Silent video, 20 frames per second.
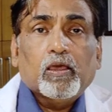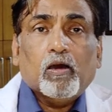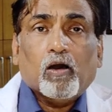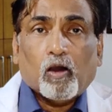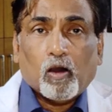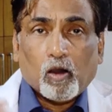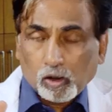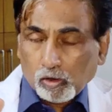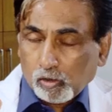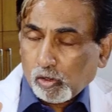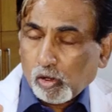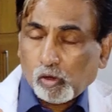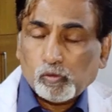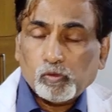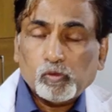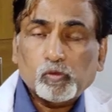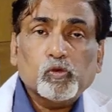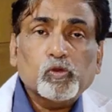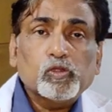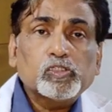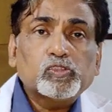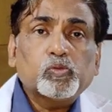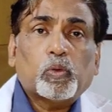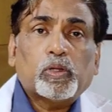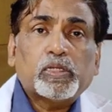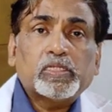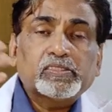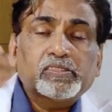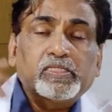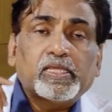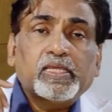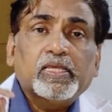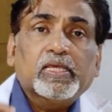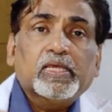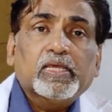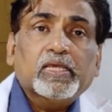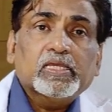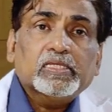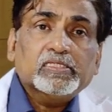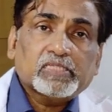All you have to know is what is the
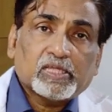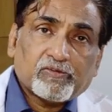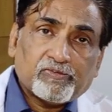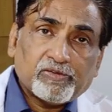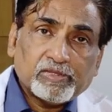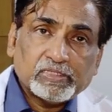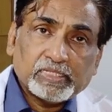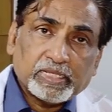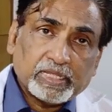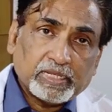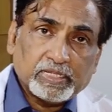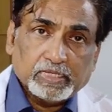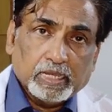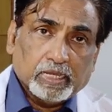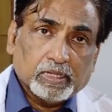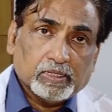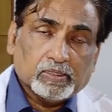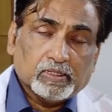surface area